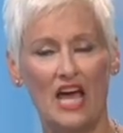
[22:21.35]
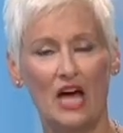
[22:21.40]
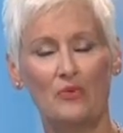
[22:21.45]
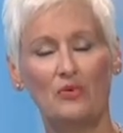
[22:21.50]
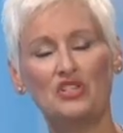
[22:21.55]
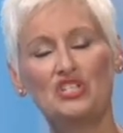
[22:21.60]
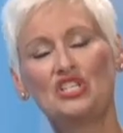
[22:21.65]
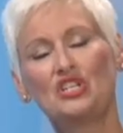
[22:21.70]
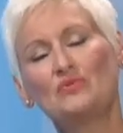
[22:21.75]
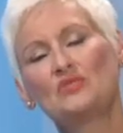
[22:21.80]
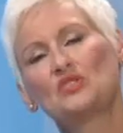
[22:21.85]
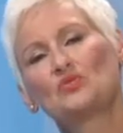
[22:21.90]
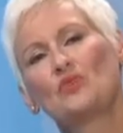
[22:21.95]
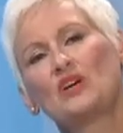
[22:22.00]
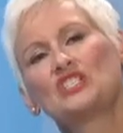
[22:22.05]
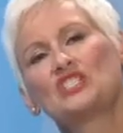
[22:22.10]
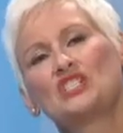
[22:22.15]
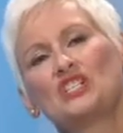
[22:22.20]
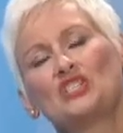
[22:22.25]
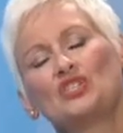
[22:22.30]
And when she was
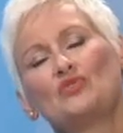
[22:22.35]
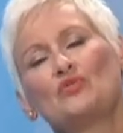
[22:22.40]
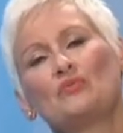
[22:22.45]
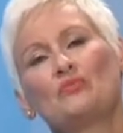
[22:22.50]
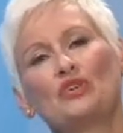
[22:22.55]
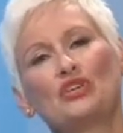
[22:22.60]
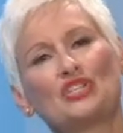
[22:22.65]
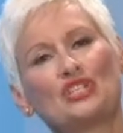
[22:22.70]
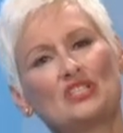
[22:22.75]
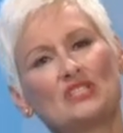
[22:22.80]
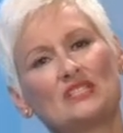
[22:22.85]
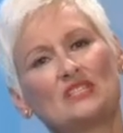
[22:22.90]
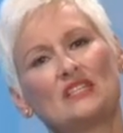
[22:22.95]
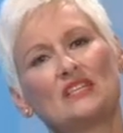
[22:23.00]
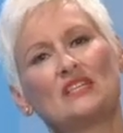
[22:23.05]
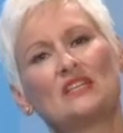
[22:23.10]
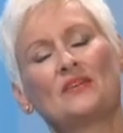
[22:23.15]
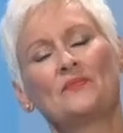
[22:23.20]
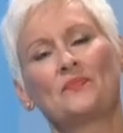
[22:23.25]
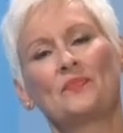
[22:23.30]
rushed into
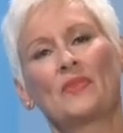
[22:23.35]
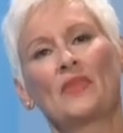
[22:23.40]
emergency,